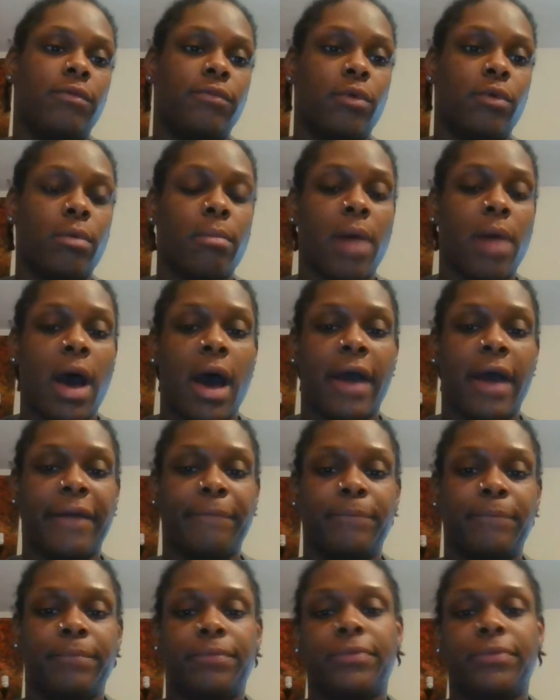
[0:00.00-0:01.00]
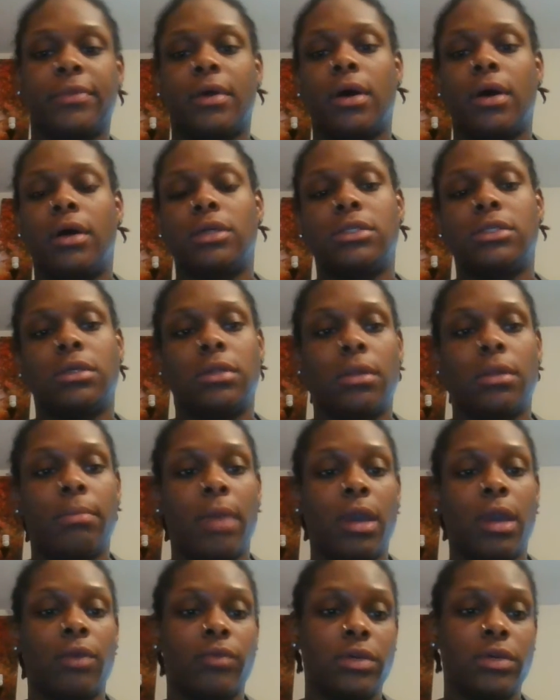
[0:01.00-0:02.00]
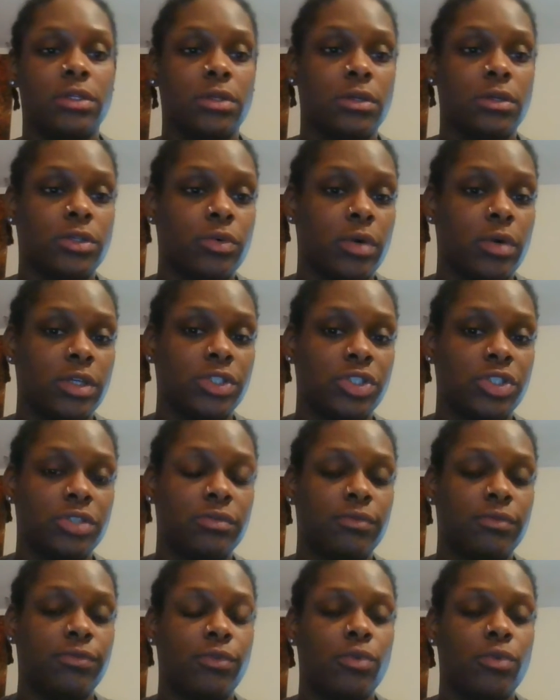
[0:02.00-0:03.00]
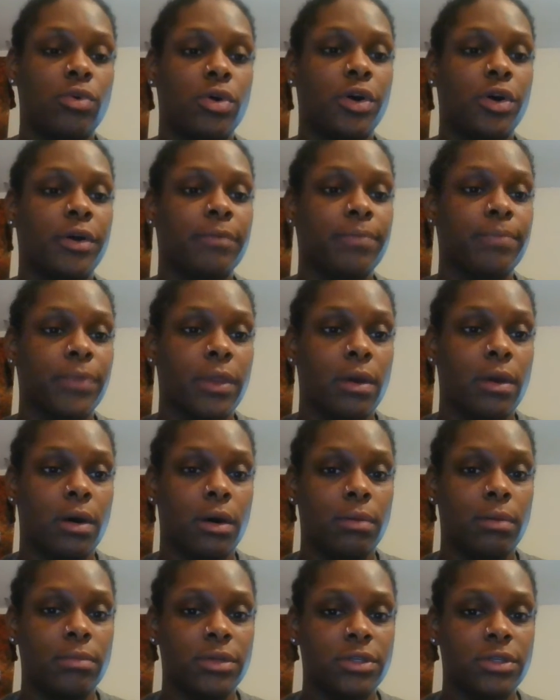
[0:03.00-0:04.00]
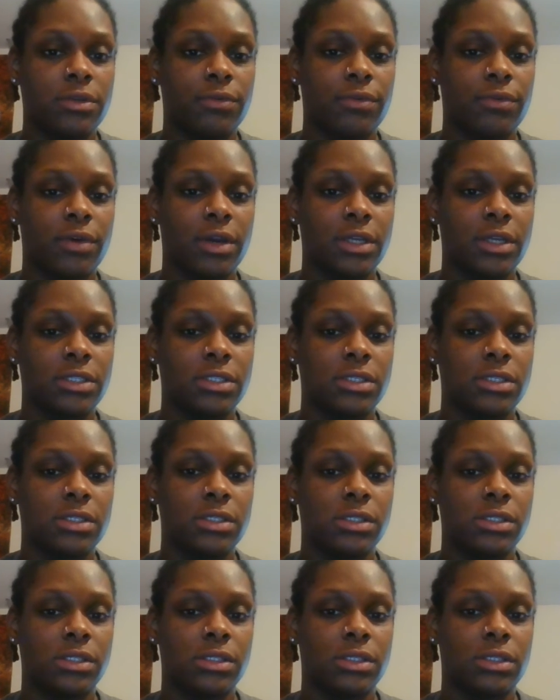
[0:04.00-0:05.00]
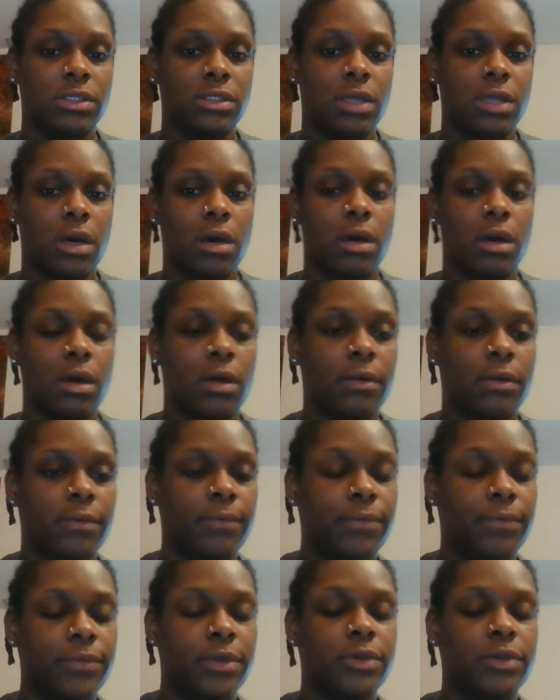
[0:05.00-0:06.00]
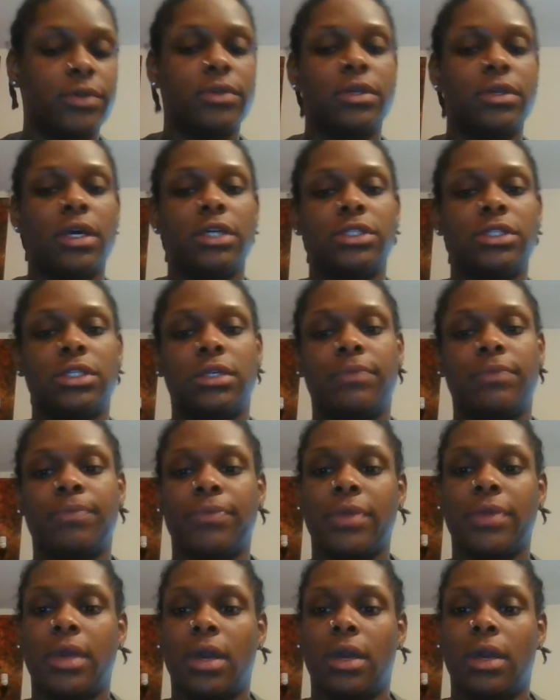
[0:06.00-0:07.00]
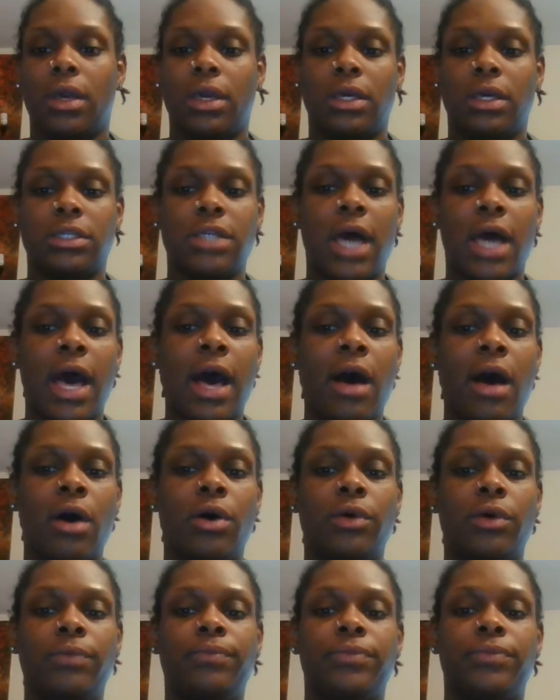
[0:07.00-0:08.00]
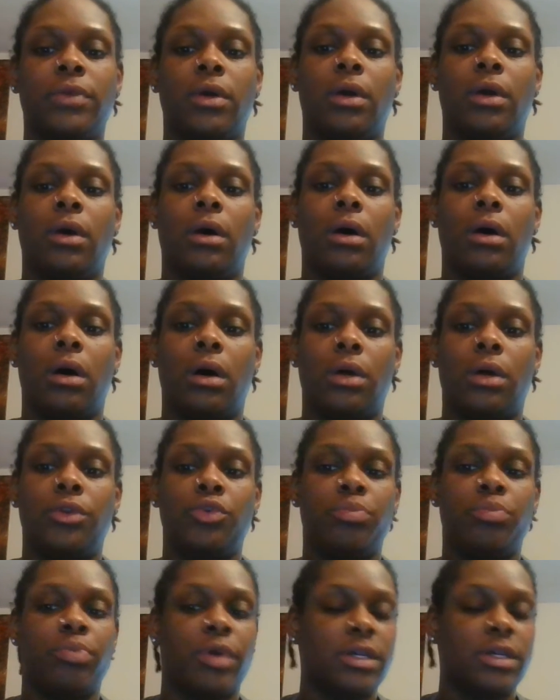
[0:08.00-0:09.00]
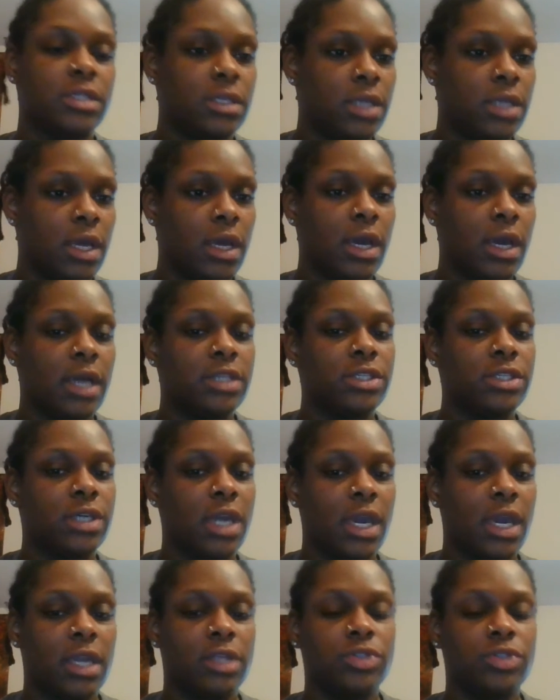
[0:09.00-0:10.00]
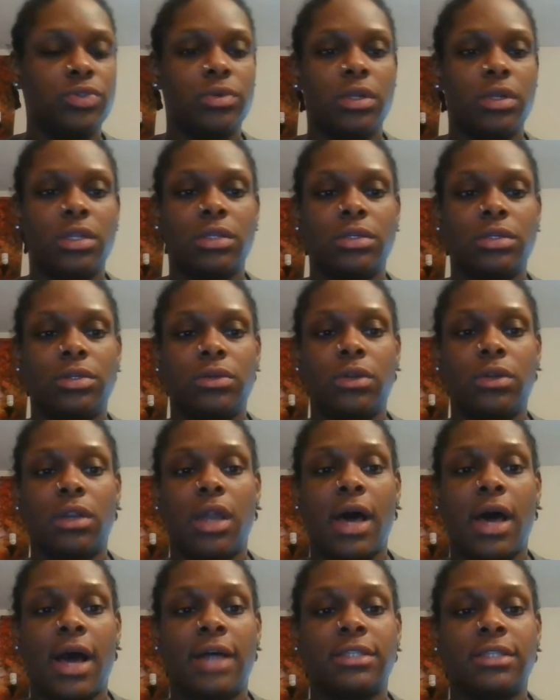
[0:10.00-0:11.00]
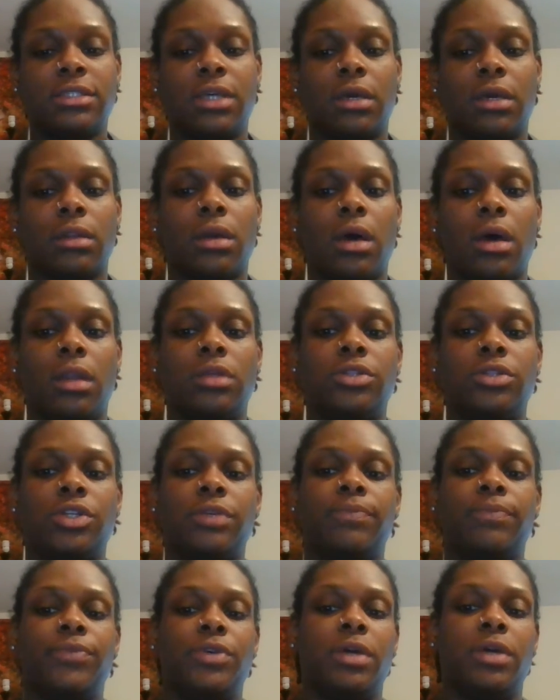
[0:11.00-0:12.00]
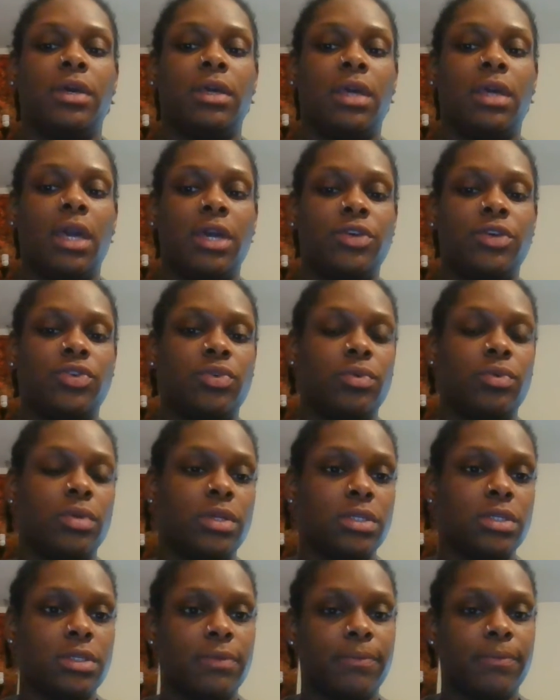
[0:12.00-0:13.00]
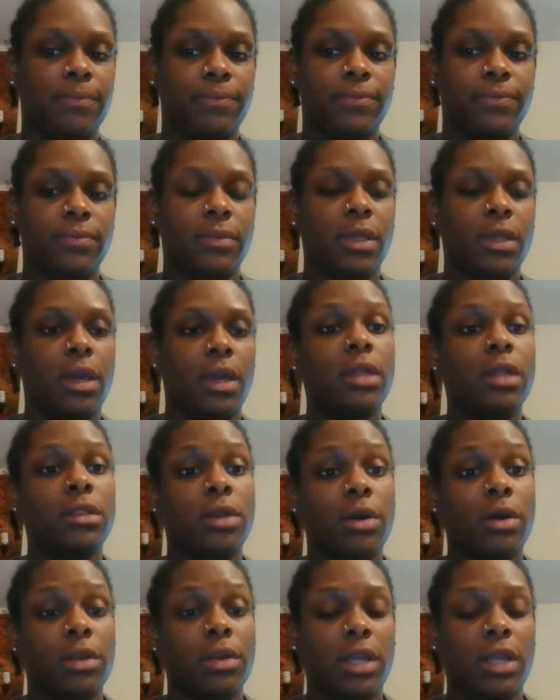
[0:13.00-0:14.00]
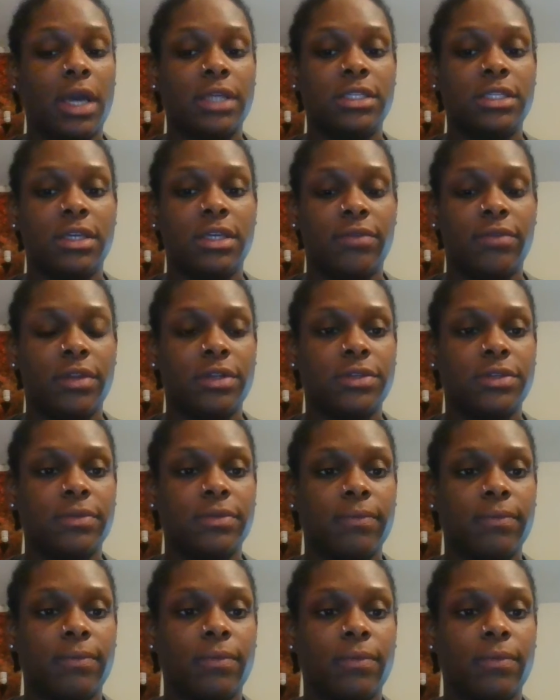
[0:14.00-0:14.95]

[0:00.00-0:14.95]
for mine. So the main research question for Mr. Francis's dissertation is how do present-day educators utilize technology to engage students in learning activities?